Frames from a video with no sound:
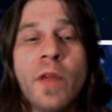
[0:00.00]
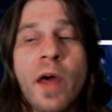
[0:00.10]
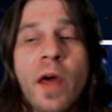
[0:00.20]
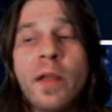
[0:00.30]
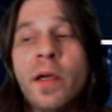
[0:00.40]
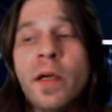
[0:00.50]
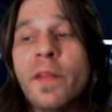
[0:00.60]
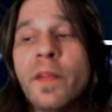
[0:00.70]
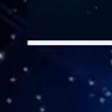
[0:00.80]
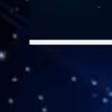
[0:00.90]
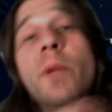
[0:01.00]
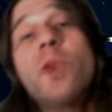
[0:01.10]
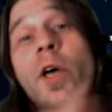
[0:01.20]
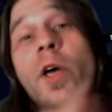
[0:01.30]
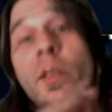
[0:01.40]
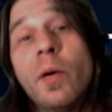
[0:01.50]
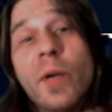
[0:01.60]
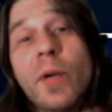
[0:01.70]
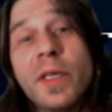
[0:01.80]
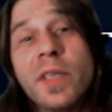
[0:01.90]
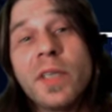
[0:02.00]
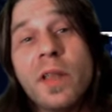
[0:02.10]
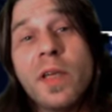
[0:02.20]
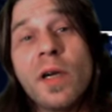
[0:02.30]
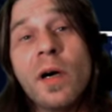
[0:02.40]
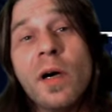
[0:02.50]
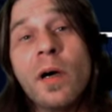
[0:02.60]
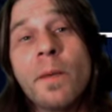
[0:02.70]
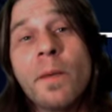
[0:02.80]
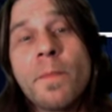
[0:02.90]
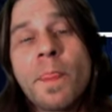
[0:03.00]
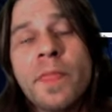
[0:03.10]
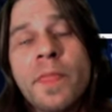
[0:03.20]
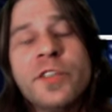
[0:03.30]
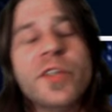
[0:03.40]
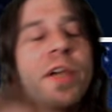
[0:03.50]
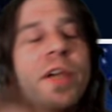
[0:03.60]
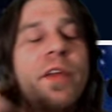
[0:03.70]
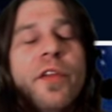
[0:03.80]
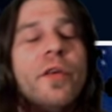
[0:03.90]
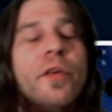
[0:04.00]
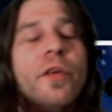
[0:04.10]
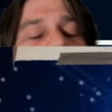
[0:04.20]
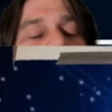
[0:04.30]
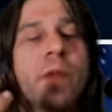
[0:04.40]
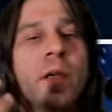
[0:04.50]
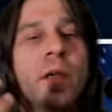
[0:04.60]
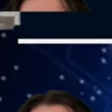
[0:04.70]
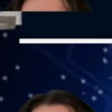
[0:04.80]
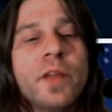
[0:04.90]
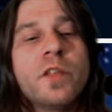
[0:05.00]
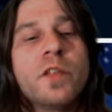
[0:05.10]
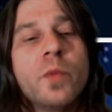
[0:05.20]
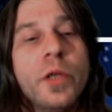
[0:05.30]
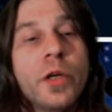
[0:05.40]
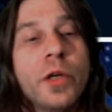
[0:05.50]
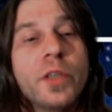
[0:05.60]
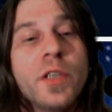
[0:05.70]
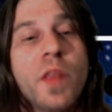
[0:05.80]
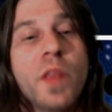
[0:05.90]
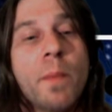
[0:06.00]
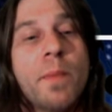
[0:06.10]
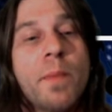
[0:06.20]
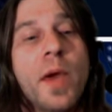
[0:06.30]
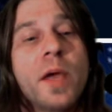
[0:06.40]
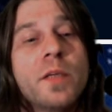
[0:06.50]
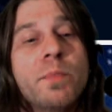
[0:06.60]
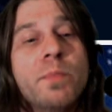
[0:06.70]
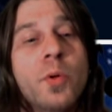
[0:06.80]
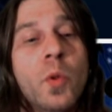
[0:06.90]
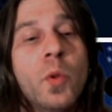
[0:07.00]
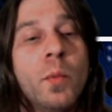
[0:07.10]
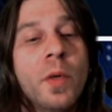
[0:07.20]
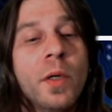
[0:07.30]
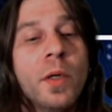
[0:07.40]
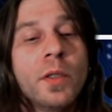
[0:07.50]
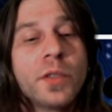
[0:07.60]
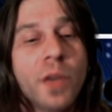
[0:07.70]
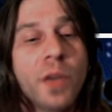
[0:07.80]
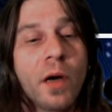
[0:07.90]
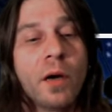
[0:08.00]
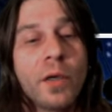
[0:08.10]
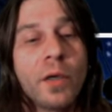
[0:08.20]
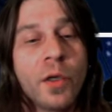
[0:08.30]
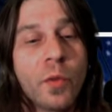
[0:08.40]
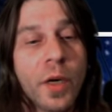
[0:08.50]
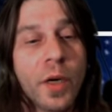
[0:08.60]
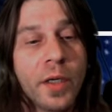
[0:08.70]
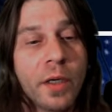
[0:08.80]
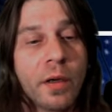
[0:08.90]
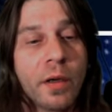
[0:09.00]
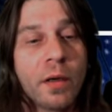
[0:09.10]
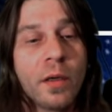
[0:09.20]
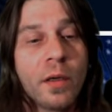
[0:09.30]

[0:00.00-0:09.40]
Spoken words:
That's what I'm talking about when I say the just like Ethereum thing, this is when you're going to see the biggest boom start, right here,